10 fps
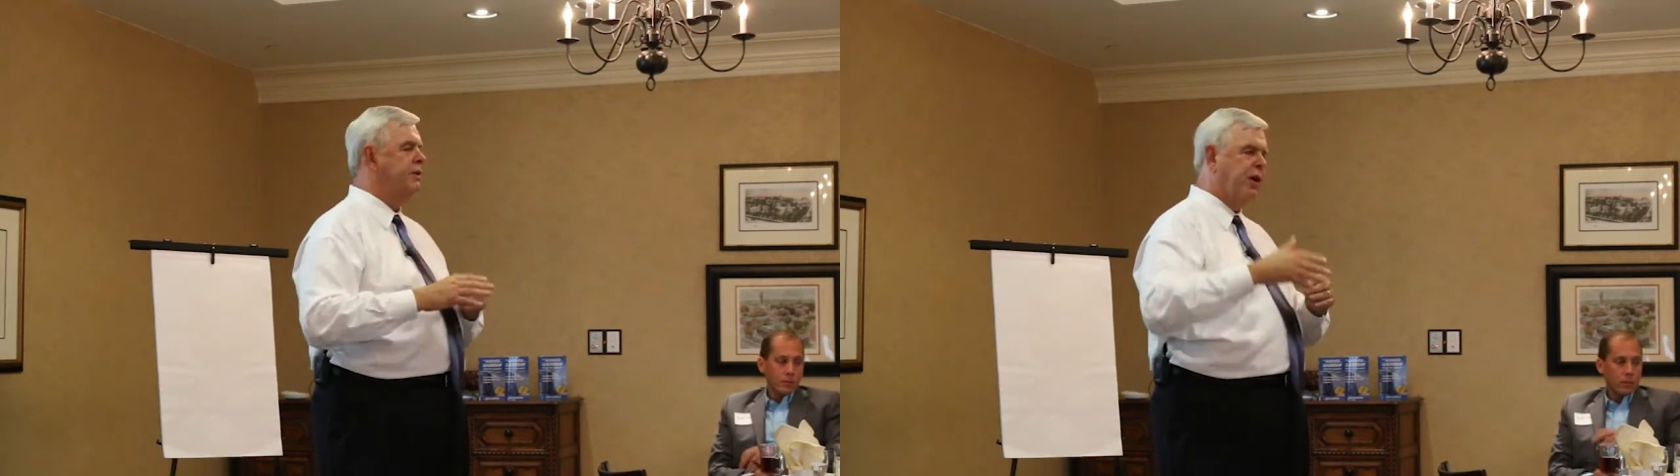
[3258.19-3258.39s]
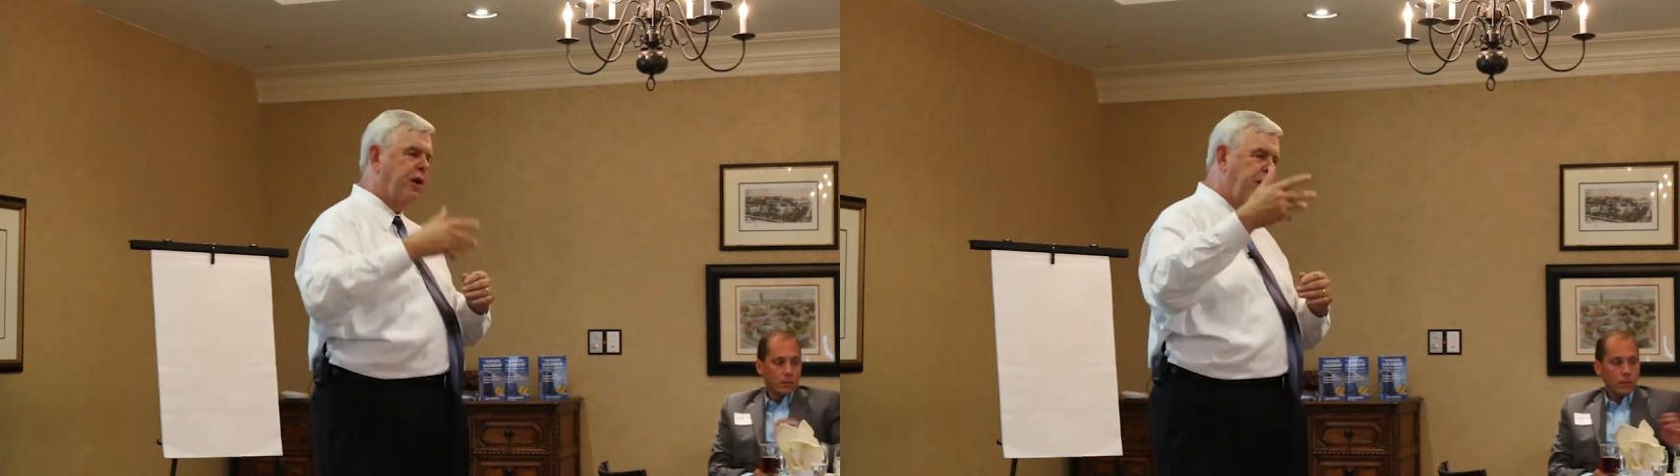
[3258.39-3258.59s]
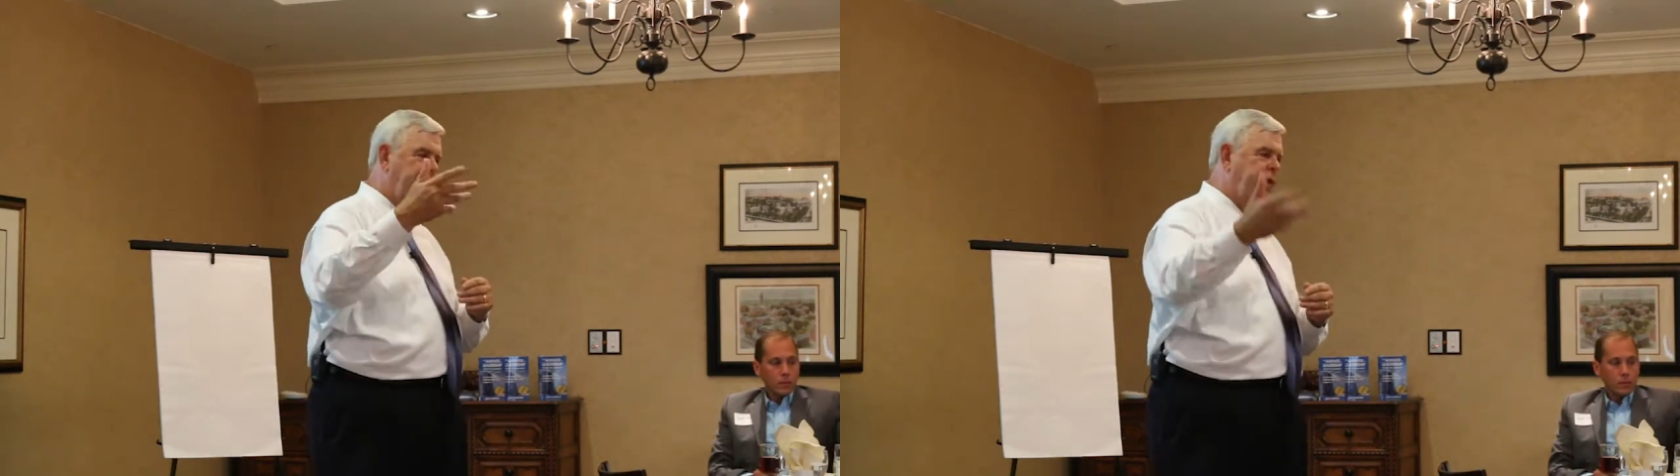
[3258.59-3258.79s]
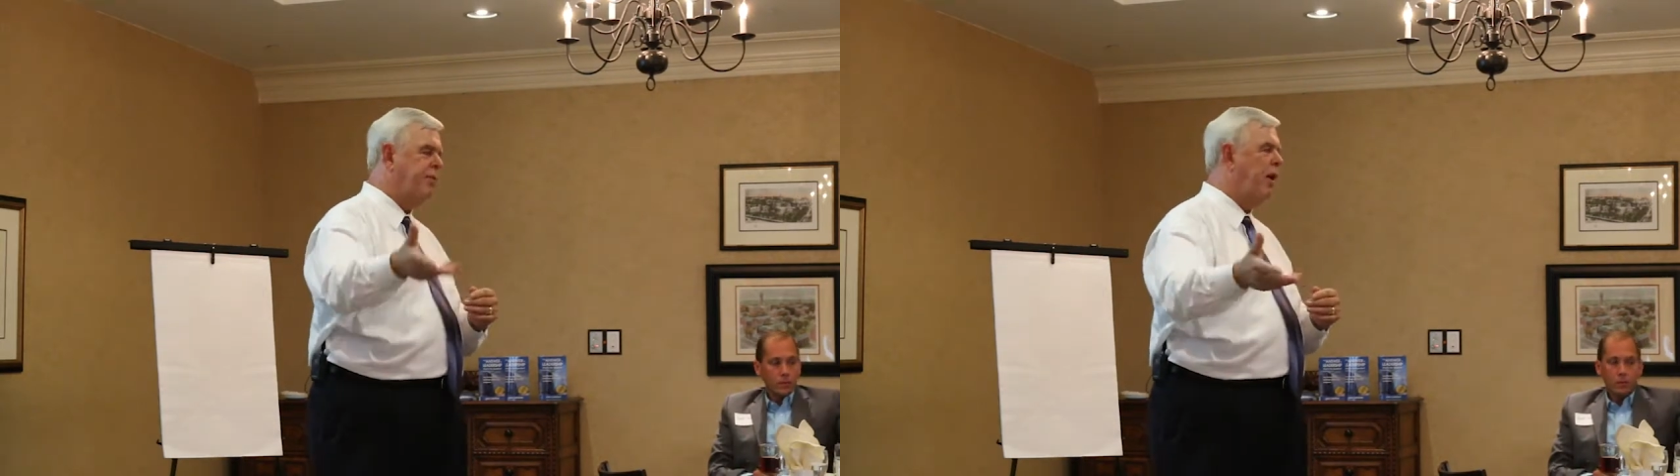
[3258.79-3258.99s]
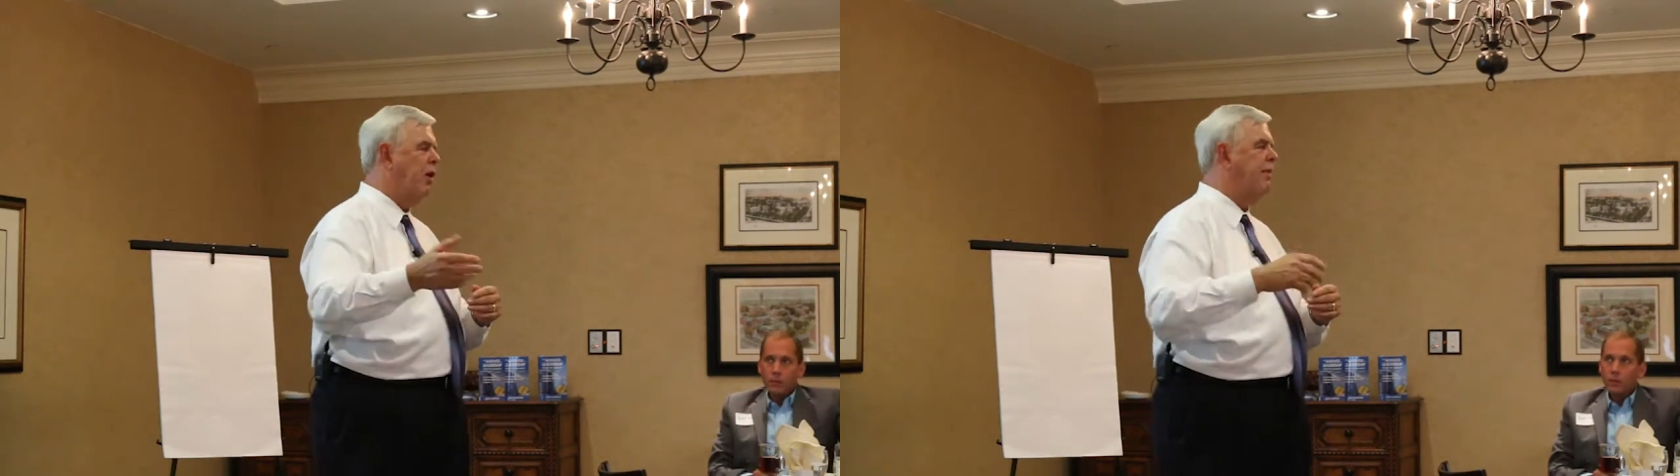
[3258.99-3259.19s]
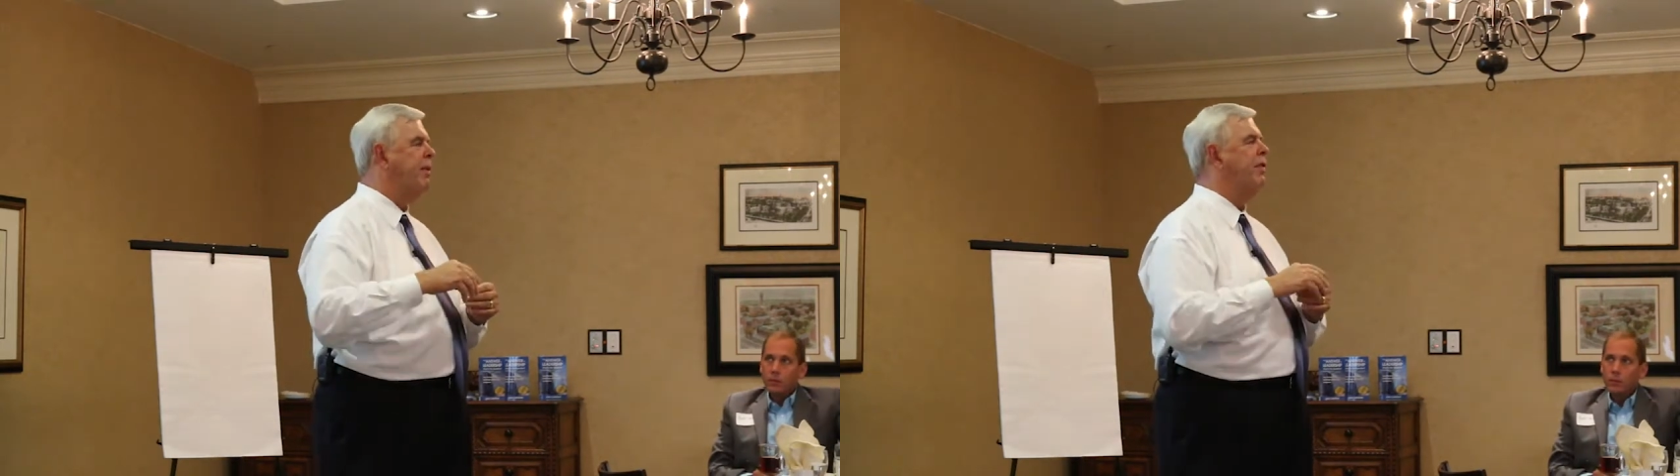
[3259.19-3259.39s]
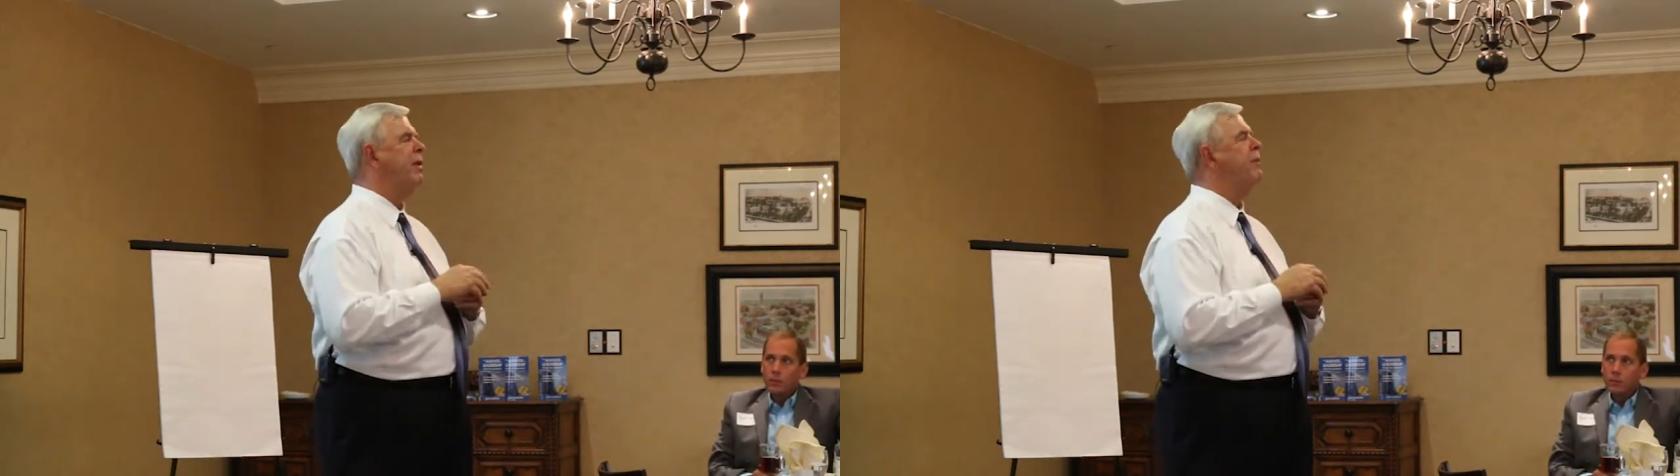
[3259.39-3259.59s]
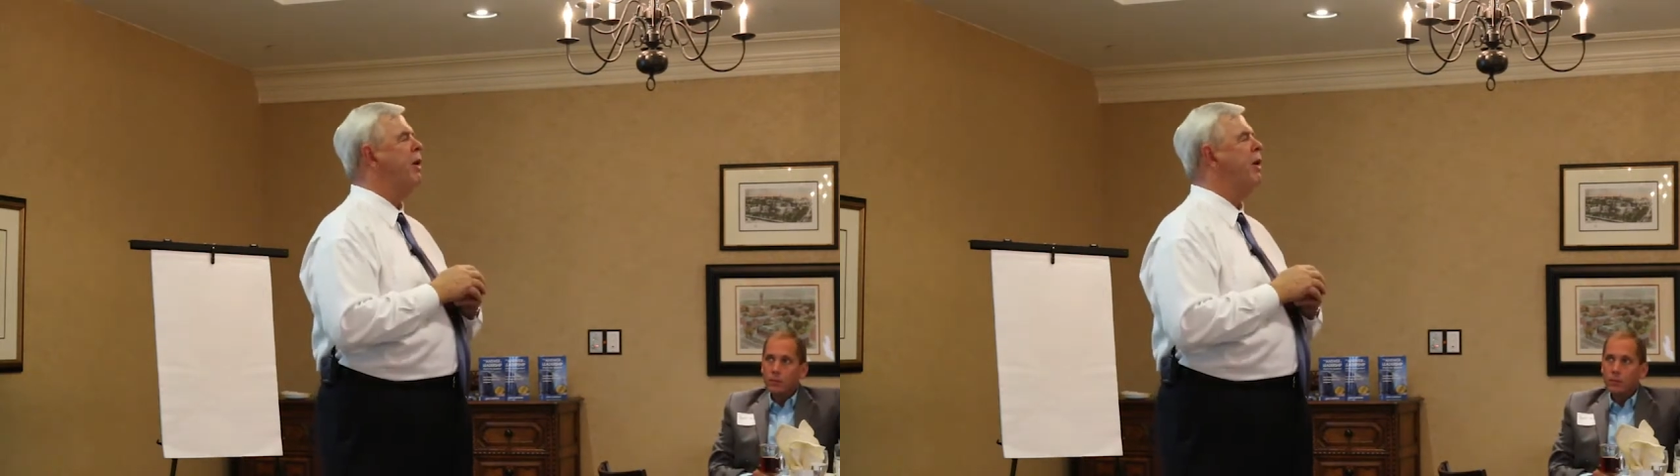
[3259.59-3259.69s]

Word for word: to go to the smaller monthly